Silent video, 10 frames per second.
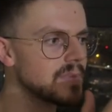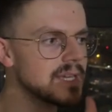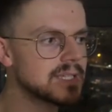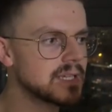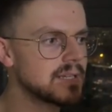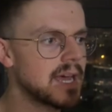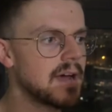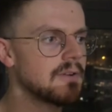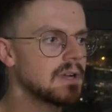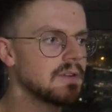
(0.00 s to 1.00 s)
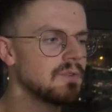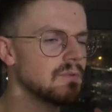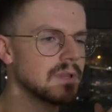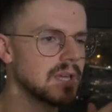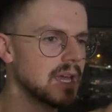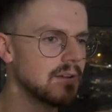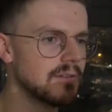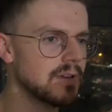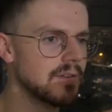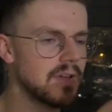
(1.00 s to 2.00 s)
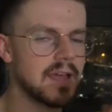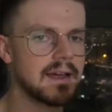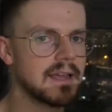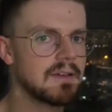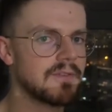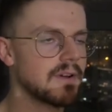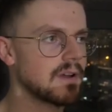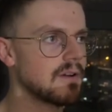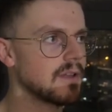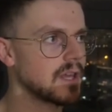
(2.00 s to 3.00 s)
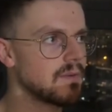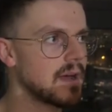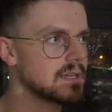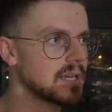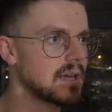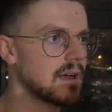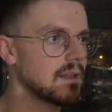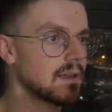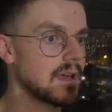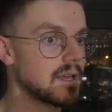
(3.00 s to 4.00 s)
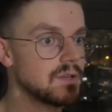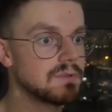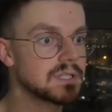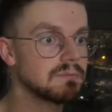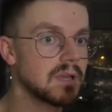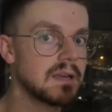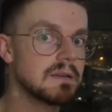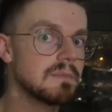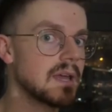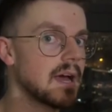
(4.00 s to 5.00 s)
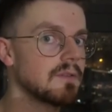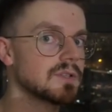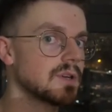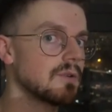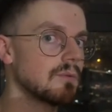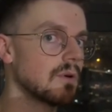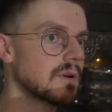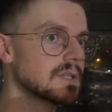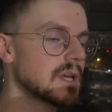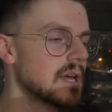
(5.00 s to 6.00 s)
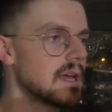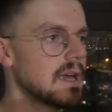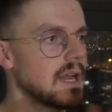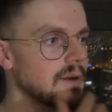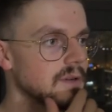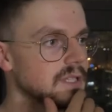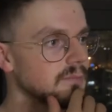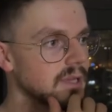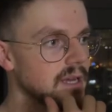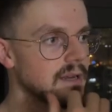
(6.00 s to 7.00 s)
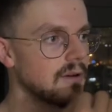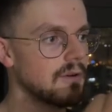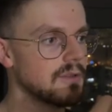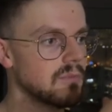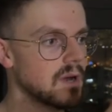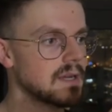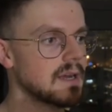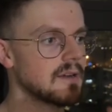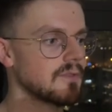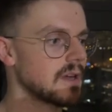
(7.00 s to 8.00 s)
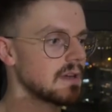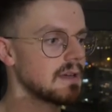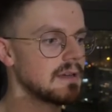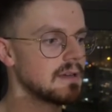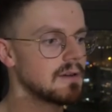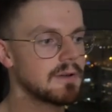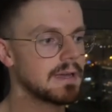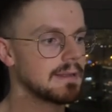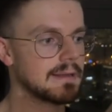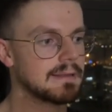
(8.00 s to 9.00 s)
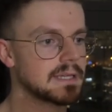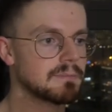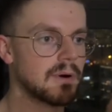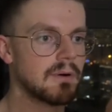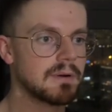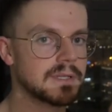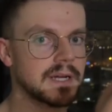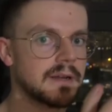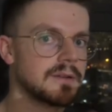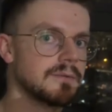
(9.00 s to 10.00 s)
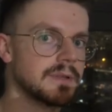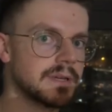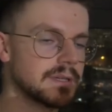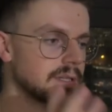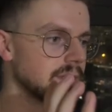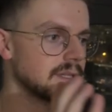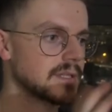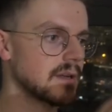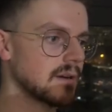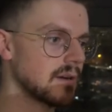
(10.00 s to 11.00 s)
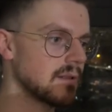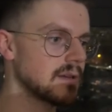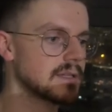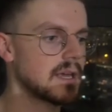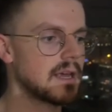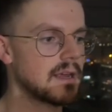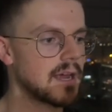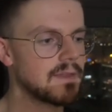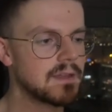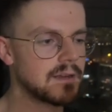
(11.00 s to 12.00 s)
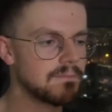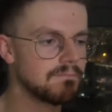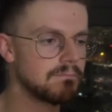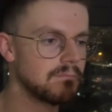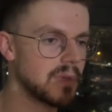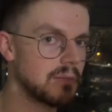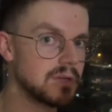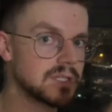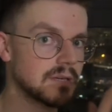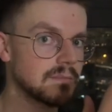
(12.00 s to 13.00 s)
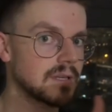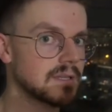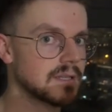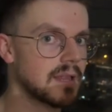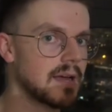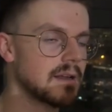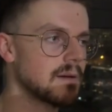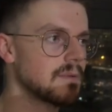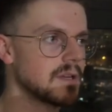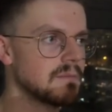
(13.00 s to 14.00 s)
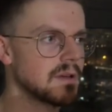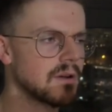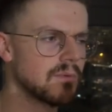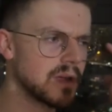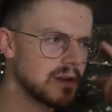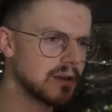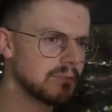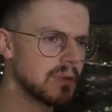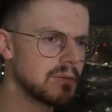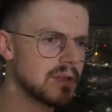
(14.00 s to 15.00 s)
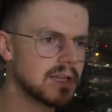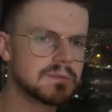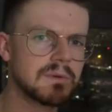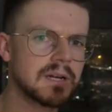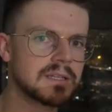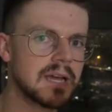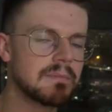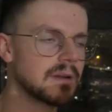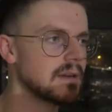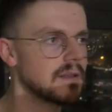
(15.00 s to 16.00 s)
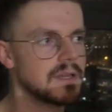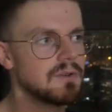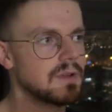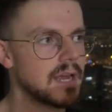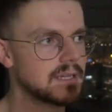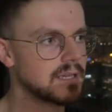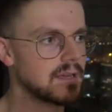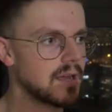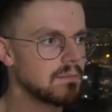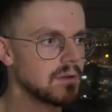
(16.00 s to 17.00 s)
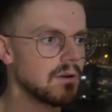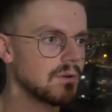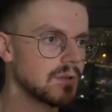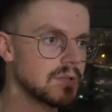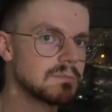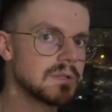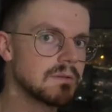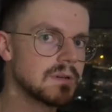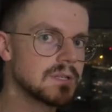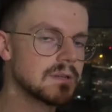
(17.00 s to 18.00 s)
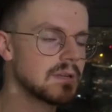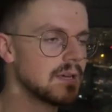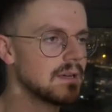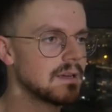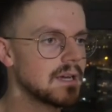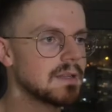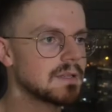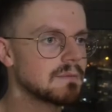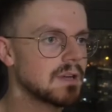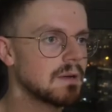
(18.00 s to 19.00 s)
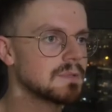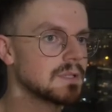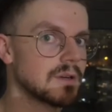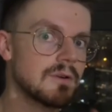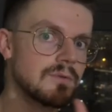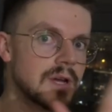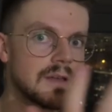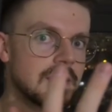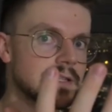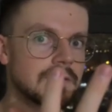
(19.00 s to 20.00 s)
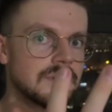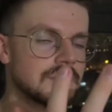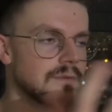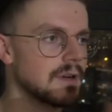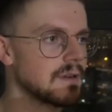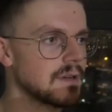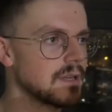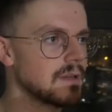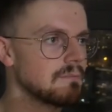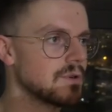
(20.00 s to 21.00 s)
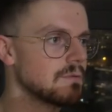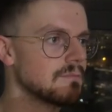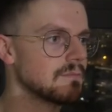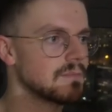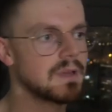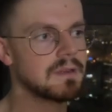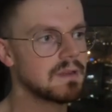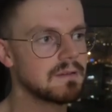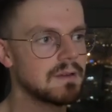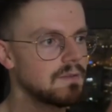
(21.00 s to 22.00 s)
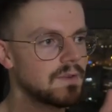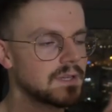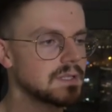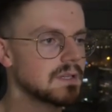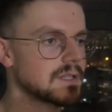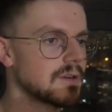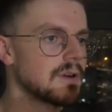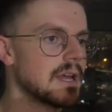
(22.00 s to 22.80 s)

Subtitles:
sit down, and if AI can't figure it out, like you ask AI, like, hey, can you explain to me how this code works? And it would explain all the breakdown of like, okay, like this part is kind of doing this, and this is talking to this, and then maybe something doesn't line up, and you'd be like, oh wait, like maybe that's why it's happening. And then you could ask AI like, oh, could this be the reason? And then sometimes it's like, oh yeah, that's the reason why. And then boom, it fixes it. So